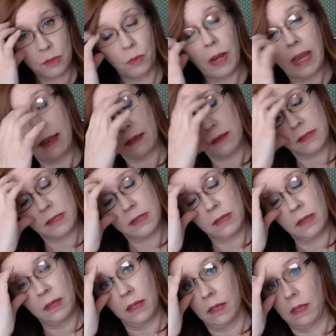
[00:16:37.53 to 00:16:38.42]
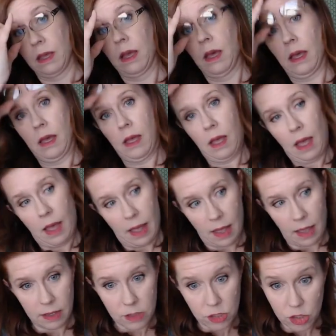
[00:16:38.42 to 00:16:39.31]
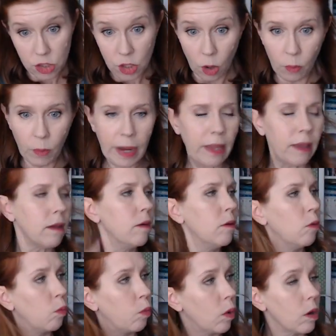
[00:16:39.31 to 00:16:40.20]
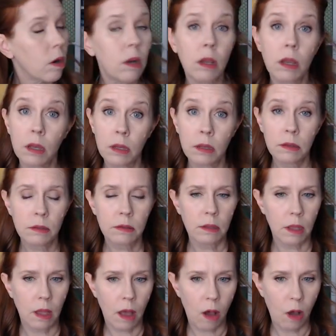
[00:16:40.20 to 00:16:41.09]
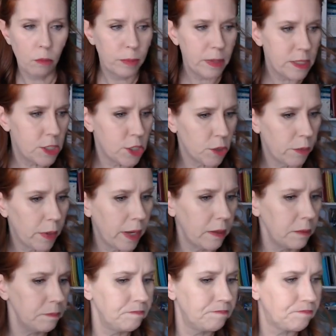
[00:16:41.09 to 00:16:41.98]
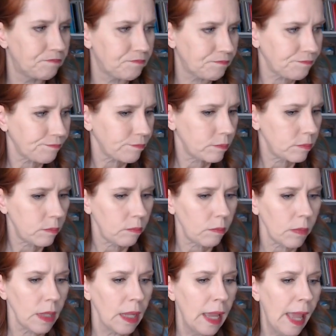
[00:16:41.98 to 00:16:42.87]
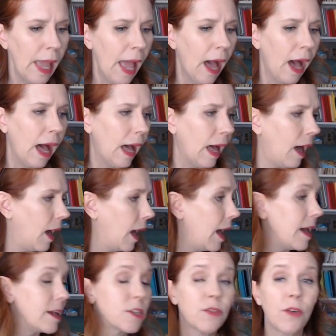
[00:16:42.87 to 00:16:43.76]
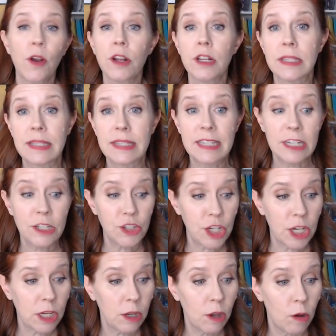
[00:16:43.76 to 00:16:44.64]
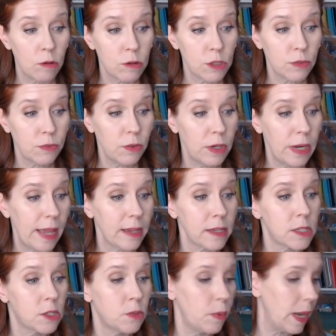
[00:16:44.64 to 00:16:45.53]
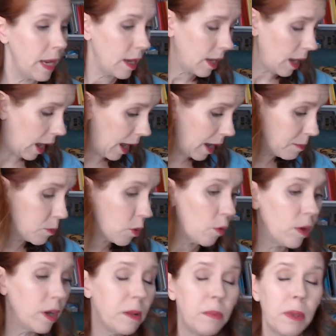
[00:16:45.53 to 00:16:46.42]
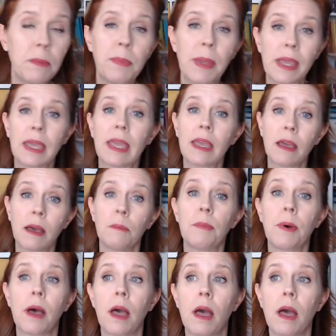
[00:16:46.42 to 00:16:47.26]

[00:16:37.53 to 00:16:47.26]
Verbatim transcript: week's uh, sewing work I'll be doing. Uh, as far as stitching goes for next week, I'm going to be picking up